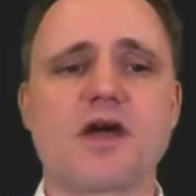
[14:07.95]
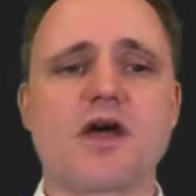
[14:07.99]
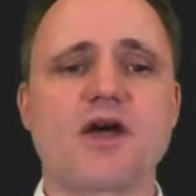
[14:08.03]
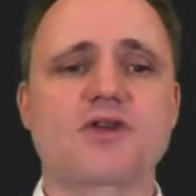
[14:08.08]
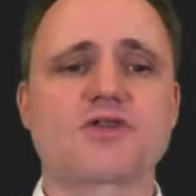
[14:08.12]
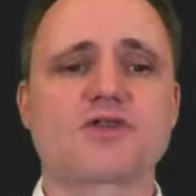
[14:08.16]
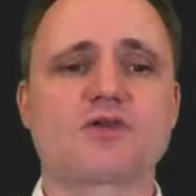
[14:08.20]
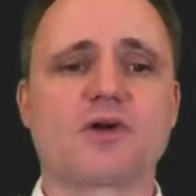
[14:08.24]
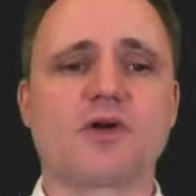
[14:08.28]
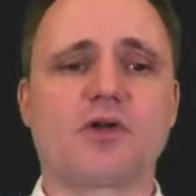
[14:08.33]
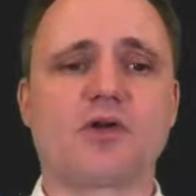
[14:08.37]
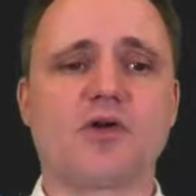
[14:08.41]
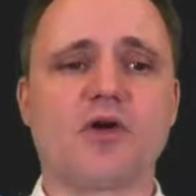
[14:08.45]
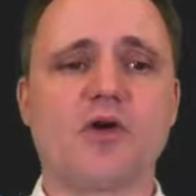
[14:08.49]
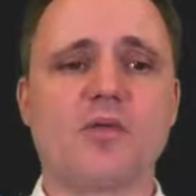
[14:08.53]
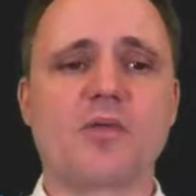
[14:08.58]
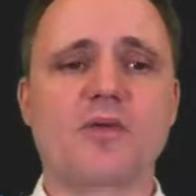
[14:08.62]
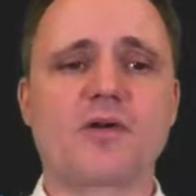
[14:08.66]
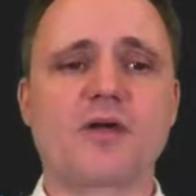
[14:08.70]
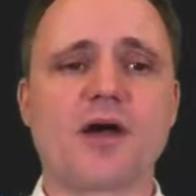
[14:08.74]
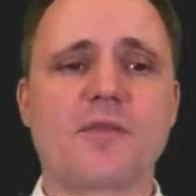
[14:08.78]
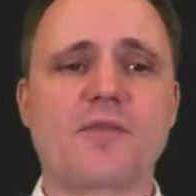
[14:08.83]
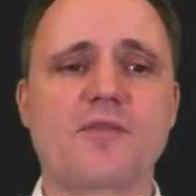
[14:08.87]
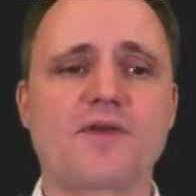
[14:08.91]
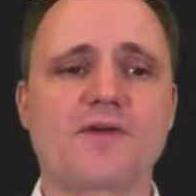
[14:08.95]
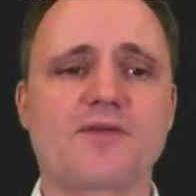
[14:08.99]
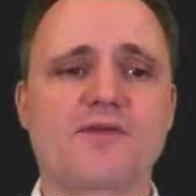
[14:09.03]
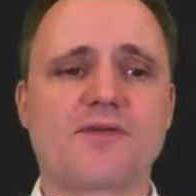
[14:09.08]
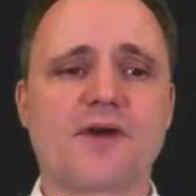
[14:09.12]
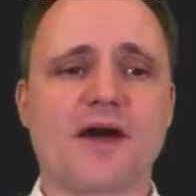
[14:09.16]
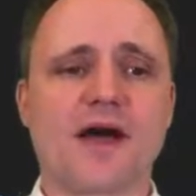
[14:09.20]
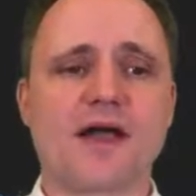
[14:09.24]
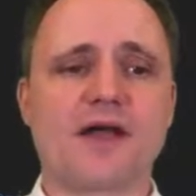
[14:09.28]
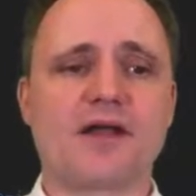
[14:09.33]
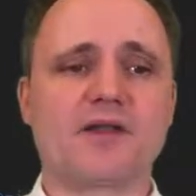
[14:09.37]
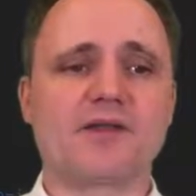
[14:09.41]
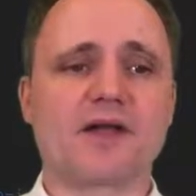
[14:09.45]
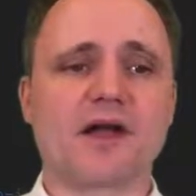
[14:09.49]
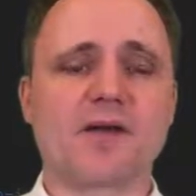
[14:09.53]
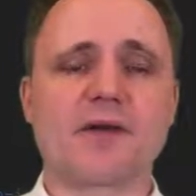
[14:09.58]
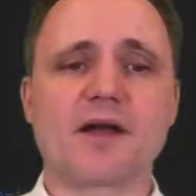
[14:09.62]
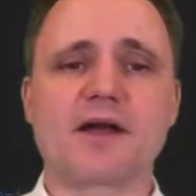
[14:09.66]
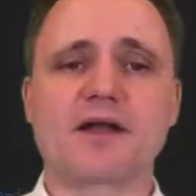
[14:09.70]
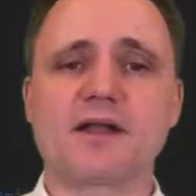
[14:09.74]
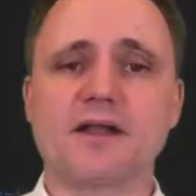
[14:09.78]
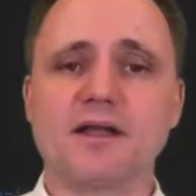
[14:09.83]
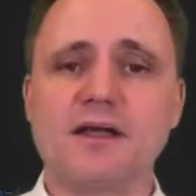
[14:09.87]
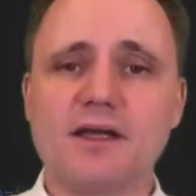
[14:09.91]
so it will open up the file
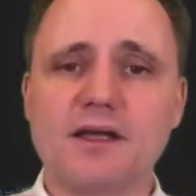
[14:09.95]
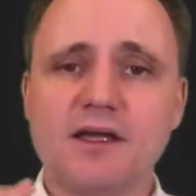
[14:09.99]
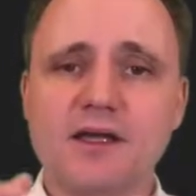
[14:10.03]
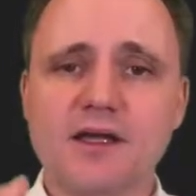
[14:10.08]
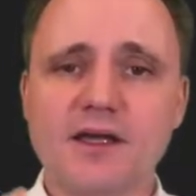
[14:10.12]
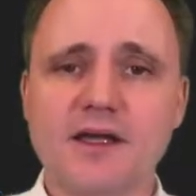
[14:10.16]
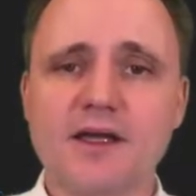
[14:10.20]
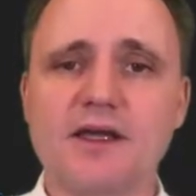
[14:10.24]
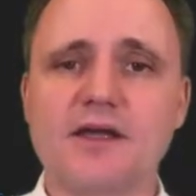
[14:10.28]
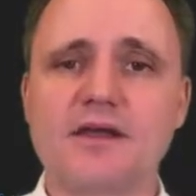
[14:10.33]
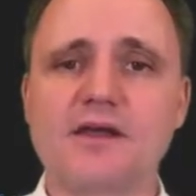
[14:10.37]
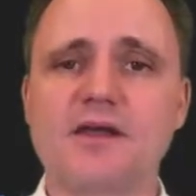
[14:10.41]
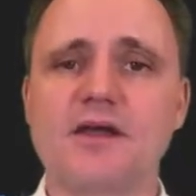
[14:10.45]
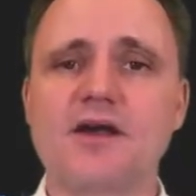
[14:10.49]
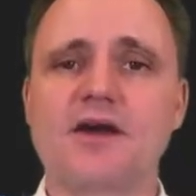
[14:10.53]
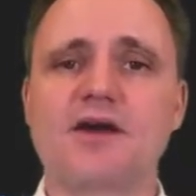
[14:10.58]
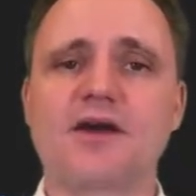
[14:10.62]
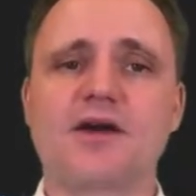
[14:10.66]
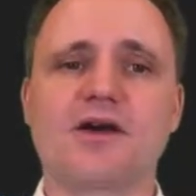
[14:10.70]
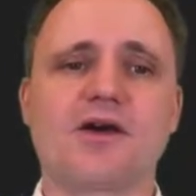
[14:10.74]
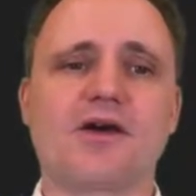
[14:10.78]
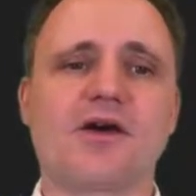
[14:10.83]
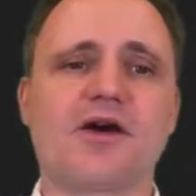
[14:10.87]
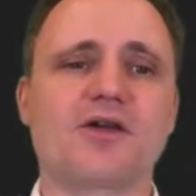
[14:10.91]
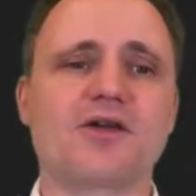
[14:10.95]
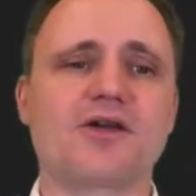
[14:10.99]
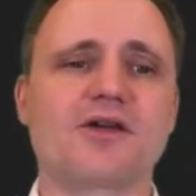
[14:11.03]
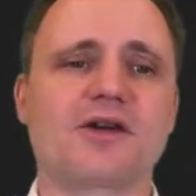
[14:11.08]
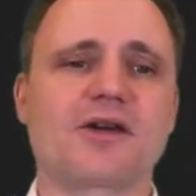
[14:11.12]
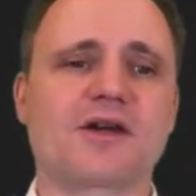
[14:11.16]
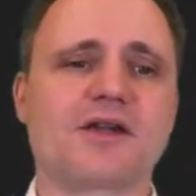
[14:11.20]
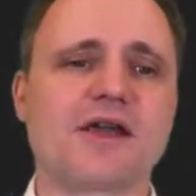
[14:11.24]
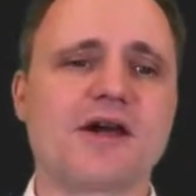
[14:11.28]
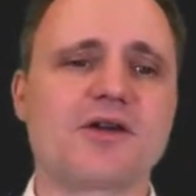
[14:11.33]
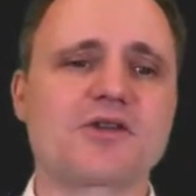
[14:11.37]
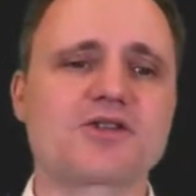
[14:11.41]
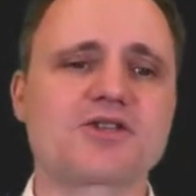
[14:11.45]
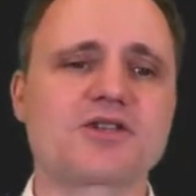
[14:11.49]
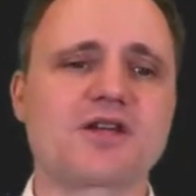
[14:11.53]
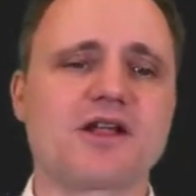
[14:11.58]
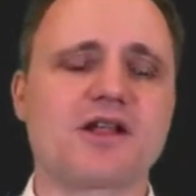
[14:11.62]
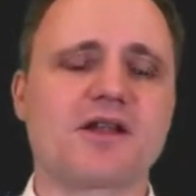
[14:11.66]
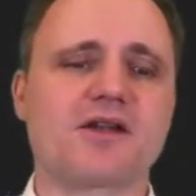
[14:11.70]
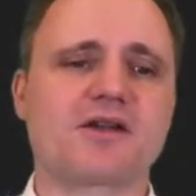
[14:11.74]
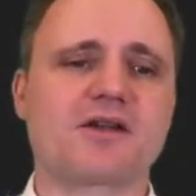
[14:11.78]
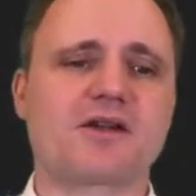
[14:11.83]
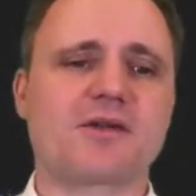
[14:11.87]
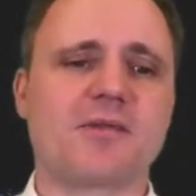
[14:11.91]
directly in on the Cloud
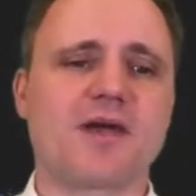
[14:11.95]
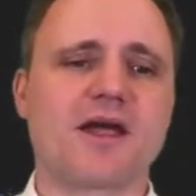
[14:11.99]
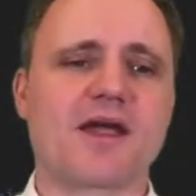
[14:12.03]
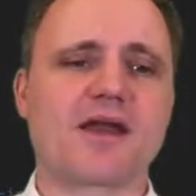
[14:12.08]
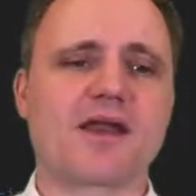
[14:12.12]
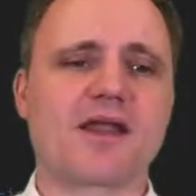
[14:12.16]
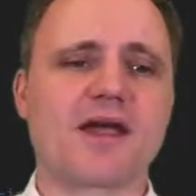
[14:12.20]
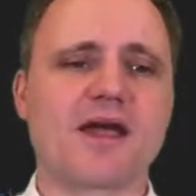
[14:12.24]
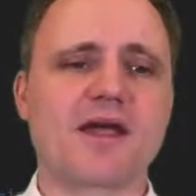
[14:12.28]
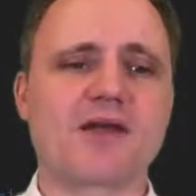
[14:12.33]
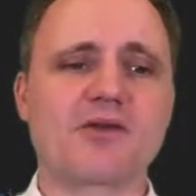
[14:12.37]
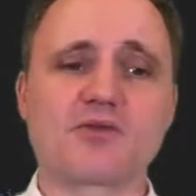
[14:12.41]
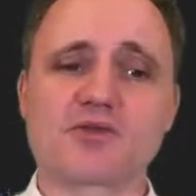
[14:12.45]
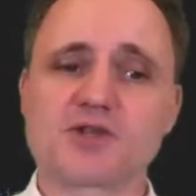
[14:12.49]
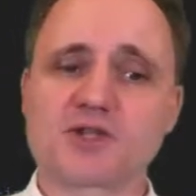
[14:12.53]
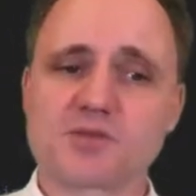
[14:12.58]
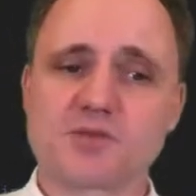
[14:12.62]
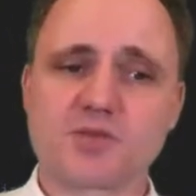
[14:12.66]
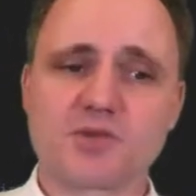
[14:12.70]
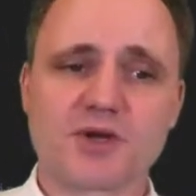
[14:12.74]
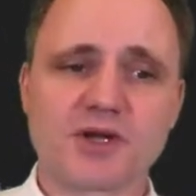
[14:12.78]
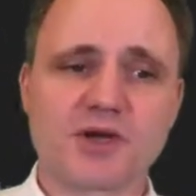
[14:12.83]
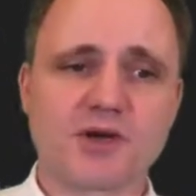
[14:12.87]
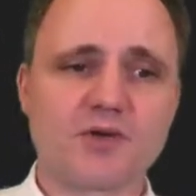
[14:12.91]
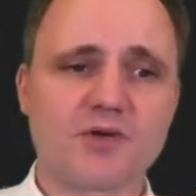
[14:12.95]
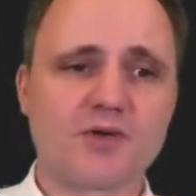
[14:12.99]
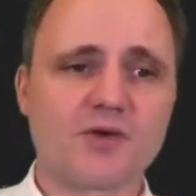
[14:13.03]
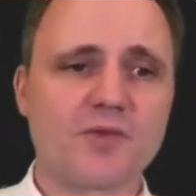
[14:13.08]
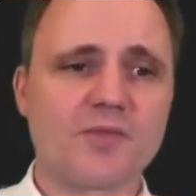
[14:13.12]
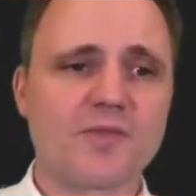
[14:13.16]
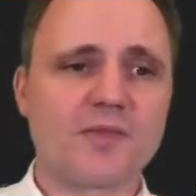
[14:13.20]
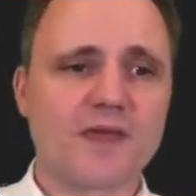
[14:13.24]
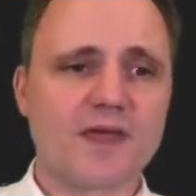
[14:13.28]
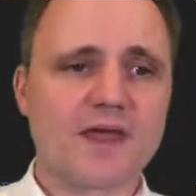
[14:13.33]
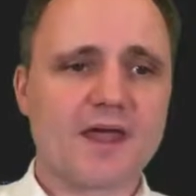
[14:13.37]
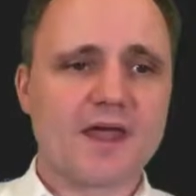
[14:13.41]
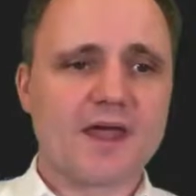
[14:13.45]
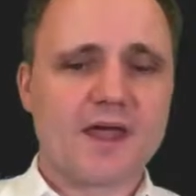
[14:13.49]
Shell command line, which is pretty cool.